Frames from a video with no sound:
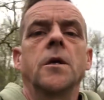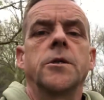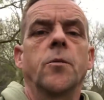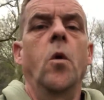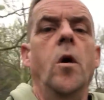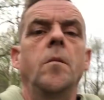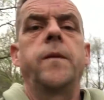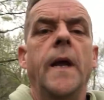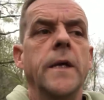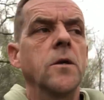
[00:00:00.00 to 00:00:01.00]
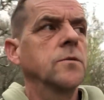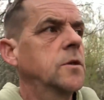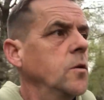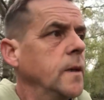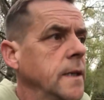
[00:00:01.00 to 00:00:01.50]
So what I'm planning on
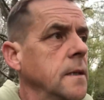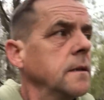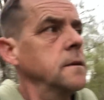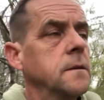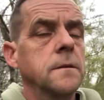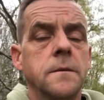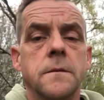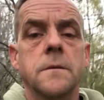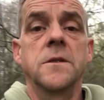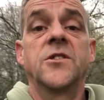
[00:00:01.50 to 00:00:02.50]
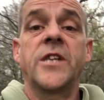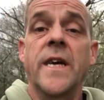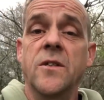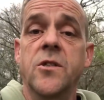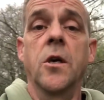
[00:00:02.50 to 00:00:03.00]
doing,
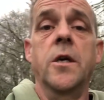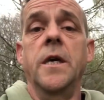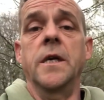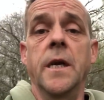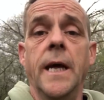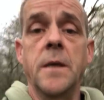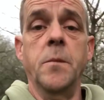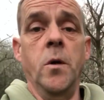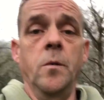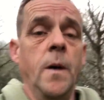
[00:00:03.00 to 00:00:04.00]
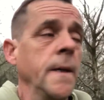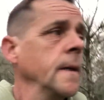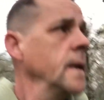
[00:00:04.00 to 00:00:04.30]
second circuit of the lake by the way,